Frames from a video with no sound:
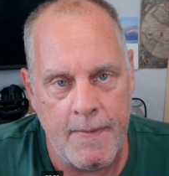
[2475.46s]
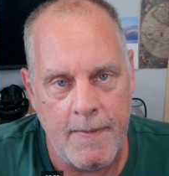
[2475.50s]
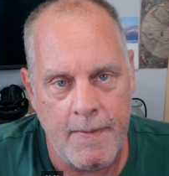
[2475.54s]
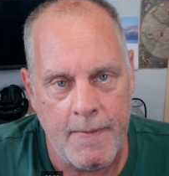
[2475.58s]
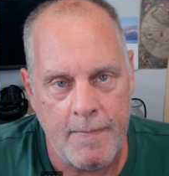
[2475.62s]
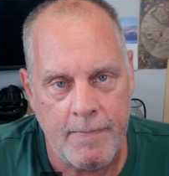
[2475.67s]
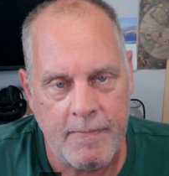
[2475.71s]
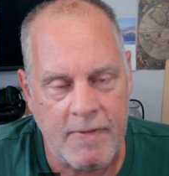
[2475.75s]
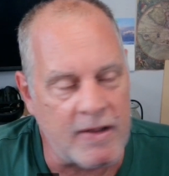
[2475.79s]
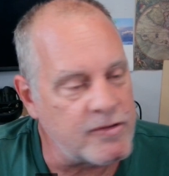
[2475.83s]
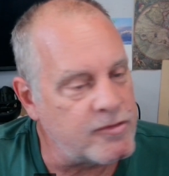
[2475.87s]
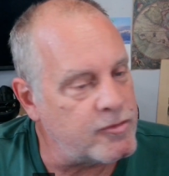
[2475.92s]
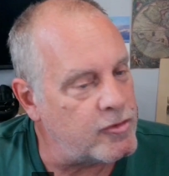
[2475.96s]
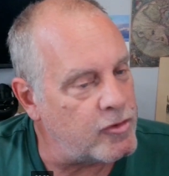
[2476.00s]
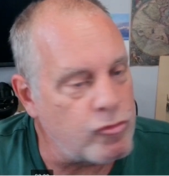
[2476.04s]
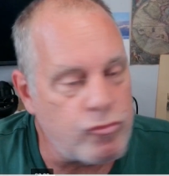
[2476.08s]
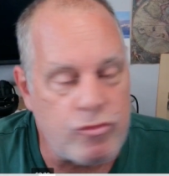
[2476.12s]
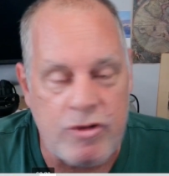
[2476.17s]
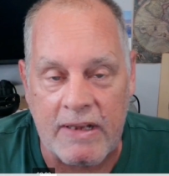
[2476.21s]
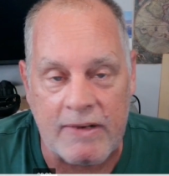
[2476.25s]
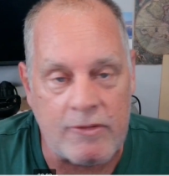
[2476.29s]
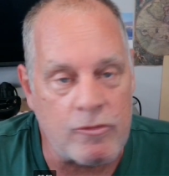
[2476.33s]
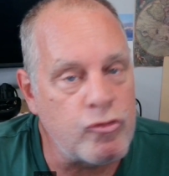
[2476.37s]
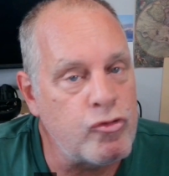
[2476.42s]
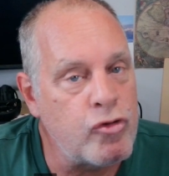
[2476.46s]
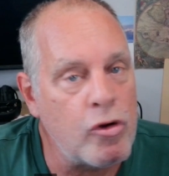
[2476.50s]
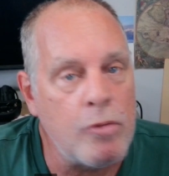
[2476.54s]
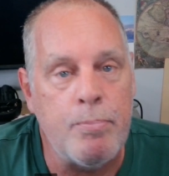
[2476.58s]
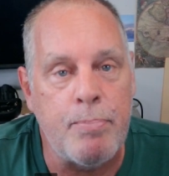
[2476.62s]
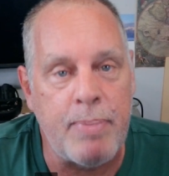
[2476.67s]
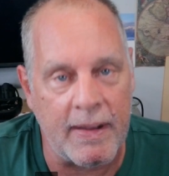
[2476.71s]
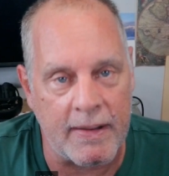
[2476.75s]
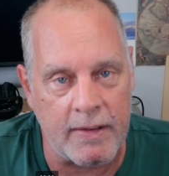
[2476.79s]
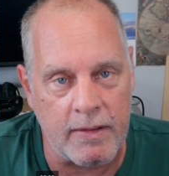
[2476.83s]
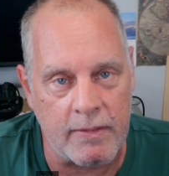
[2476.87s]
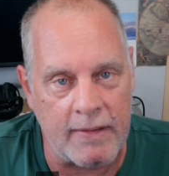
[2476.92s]
Because you didn't do
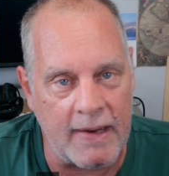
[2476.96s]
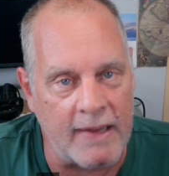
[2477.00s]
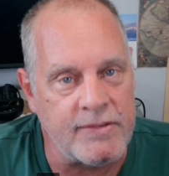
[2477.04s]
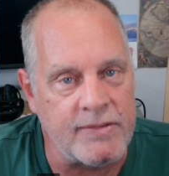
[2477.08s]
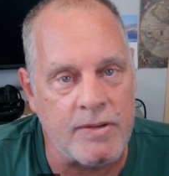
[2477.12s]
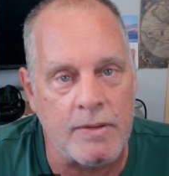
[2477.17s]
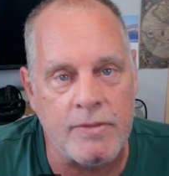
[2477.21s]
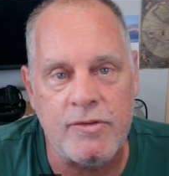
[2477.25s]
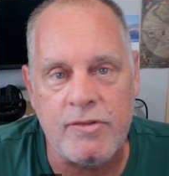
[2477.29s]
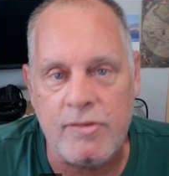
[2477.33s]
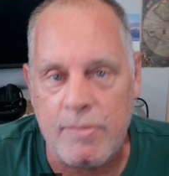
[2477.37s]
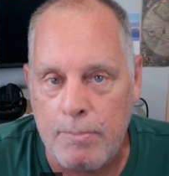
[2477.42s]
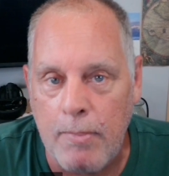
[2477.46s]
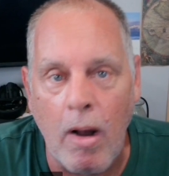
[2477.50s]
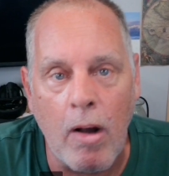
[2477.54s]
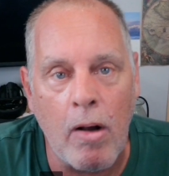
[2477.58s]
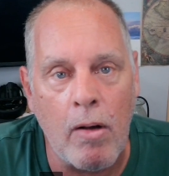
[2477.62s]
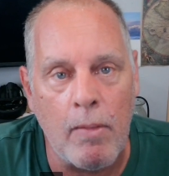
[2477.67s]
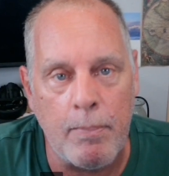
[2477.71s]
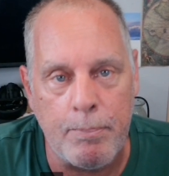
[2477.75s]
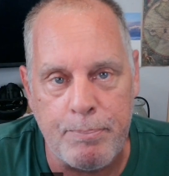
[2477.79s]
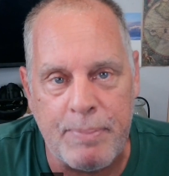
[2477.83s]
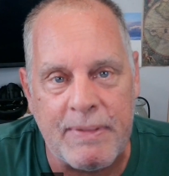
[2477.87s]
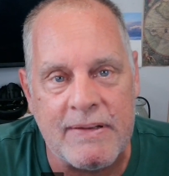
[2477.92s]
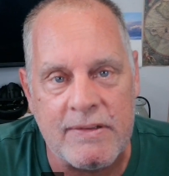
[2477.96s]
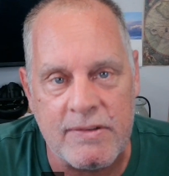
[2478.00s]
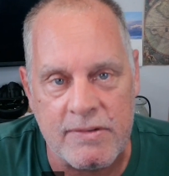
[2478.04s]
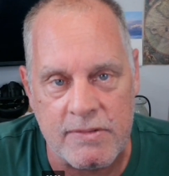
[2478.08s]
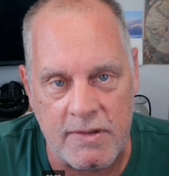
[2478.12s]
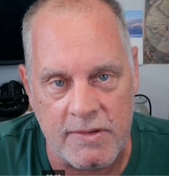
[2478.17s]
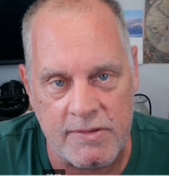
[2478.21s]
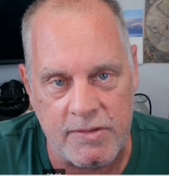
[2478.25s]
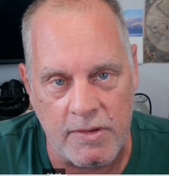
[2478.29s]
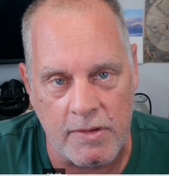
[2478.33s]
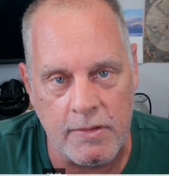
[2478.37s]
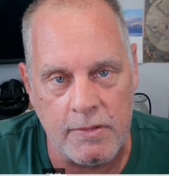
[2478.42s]
better as a small
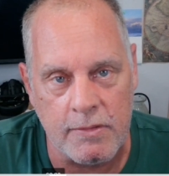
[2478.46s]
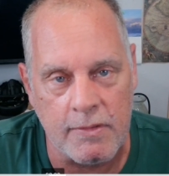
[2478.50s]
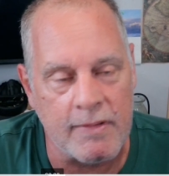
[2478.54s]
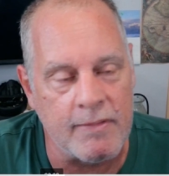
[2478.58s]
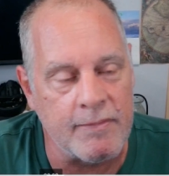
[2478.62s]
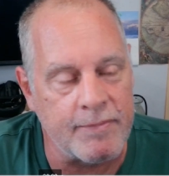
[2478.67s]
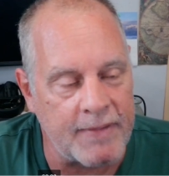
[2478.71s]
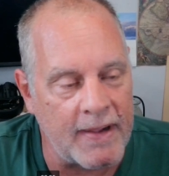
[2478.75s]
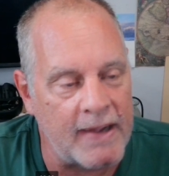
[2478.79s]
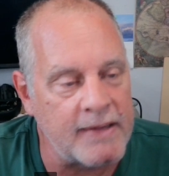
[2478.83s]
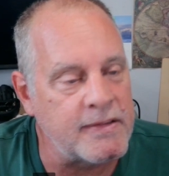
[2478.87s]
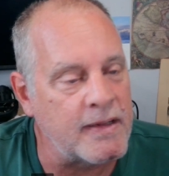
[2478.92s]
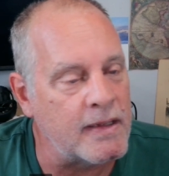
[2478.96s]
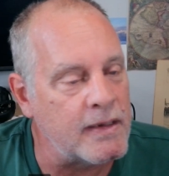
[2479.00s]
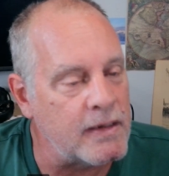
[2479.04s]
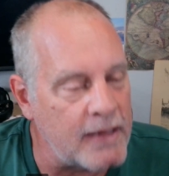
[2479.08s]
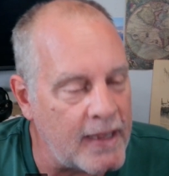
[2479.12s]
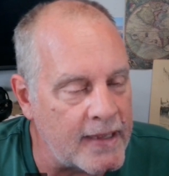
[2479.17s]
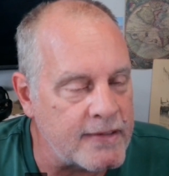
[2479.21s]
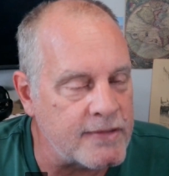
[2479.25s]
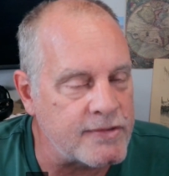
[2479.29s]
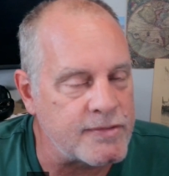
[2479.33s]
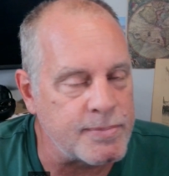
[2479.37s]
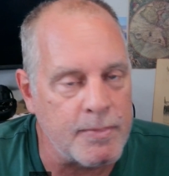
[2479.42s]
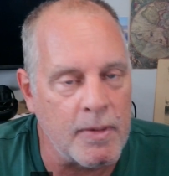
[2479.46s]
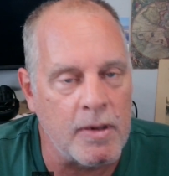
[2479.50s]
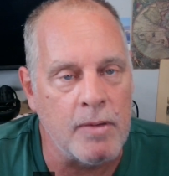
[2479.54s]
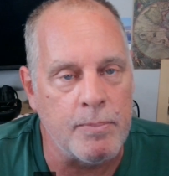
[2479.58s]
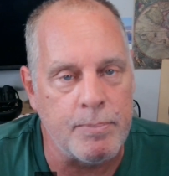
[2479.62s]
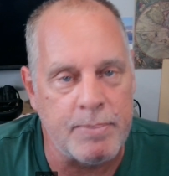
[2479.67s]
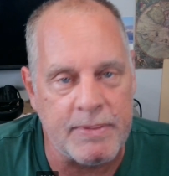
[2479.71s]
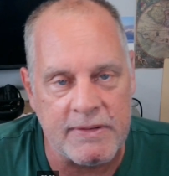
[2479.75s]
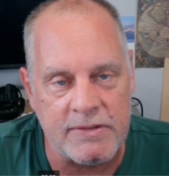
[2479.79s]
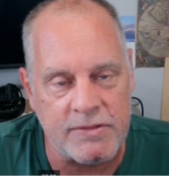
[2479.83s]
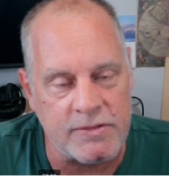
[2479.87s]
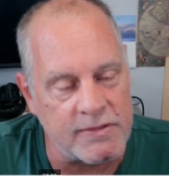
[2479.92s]
business owner. In fact, a lot of small
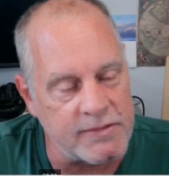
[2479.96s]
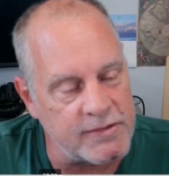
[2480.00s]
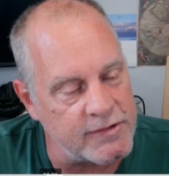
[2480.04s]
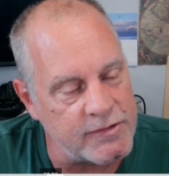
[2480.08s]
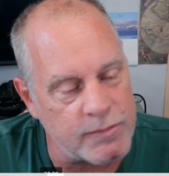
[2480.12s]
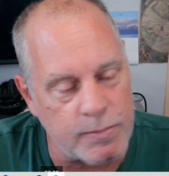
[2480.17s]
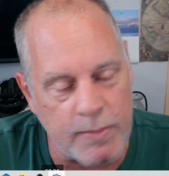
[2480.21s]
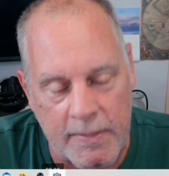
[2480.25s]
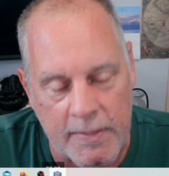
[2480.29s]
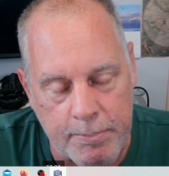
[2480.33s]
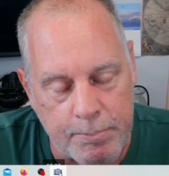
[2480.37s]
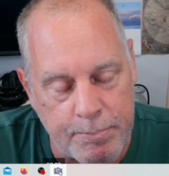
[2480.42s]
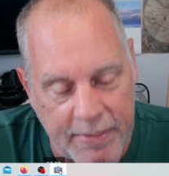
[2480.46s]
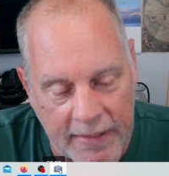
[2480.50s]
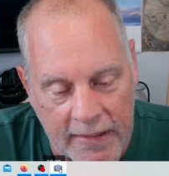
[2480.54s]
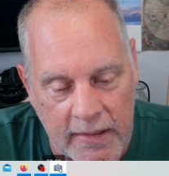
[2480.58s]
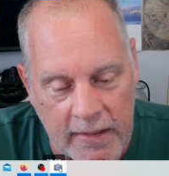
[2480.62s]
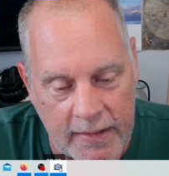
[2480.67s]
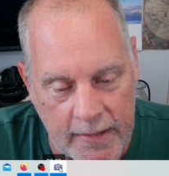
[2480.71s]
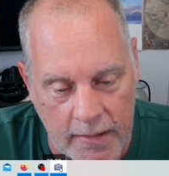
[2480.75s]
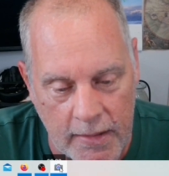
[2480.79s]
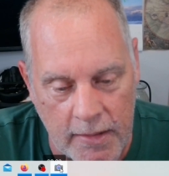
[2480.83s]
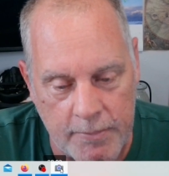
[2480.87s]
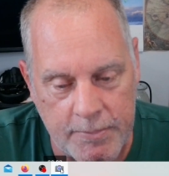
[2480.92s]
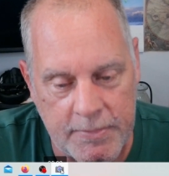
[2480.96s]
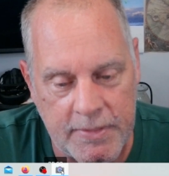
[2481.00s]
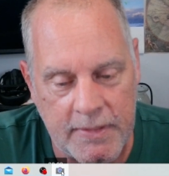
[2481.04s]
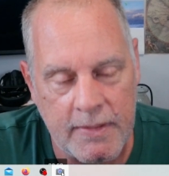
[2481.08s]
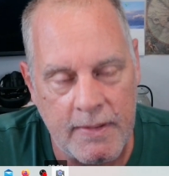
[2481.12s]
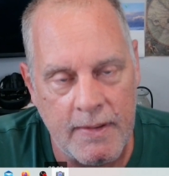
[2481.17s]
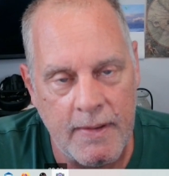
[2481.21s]
businesses went belly up.